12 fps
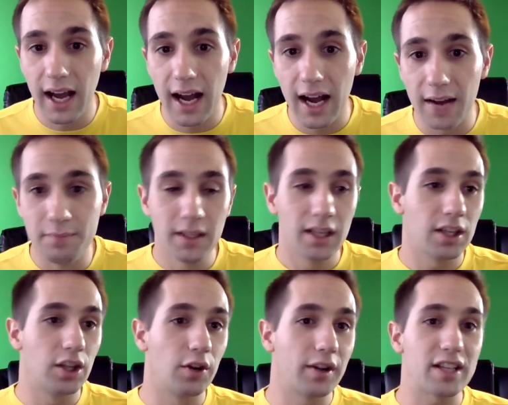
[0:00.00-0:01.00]

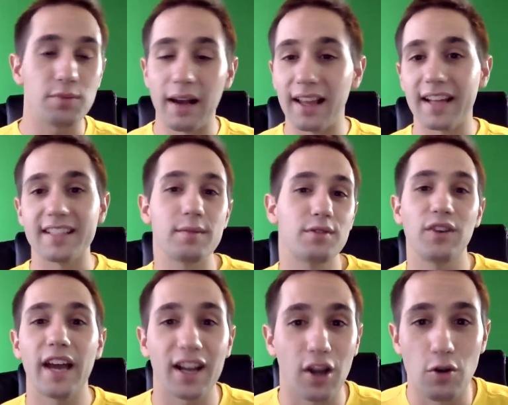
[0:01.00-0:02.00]
That's why a lot of times if
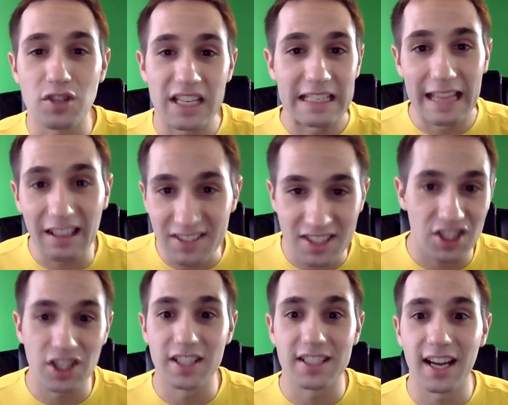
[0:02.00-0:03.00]
you got a coach that yells
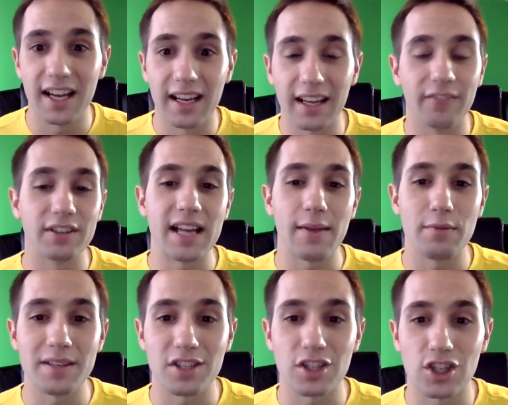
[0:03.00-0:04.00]
at you a ton every time
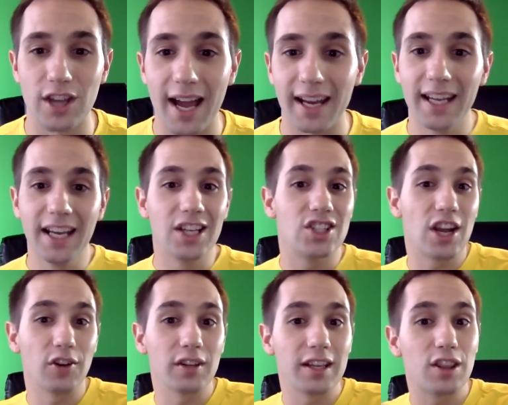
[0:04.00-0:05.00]
you miss a shot,
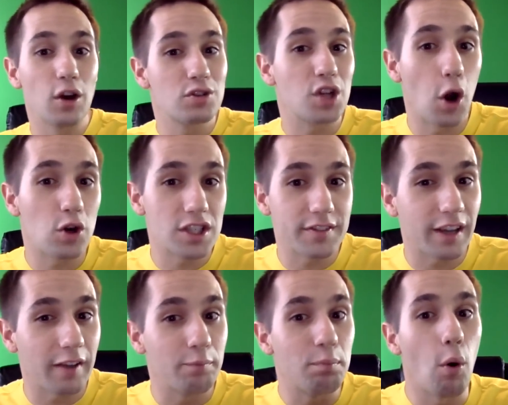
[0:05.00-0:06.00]
generally those coaches
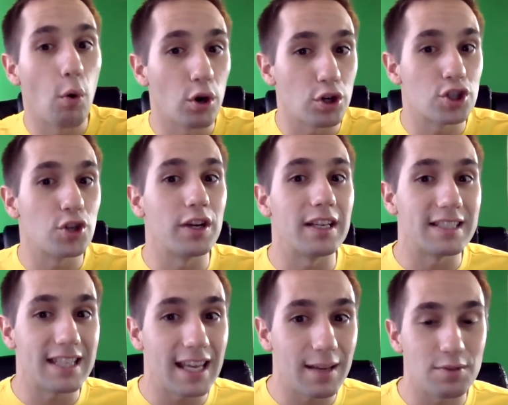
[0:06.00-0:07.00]
have poorer shooting
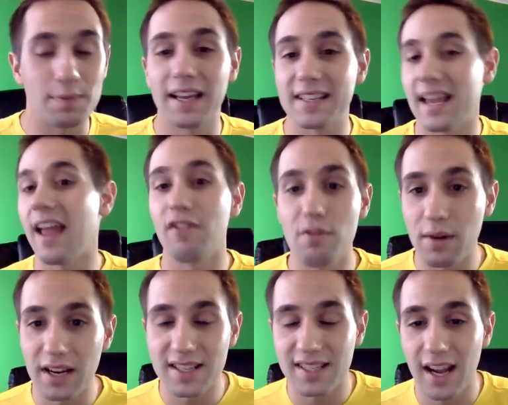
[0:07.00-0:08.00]
teams because
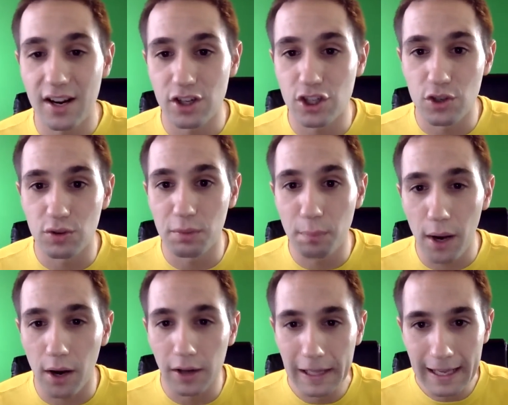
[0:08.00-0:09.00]
everybody's scared to shoot the
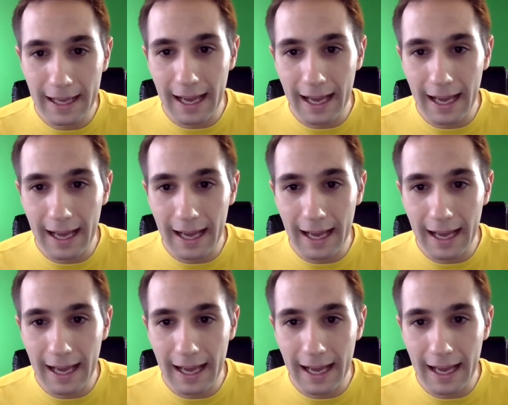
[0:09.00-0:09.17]
ball.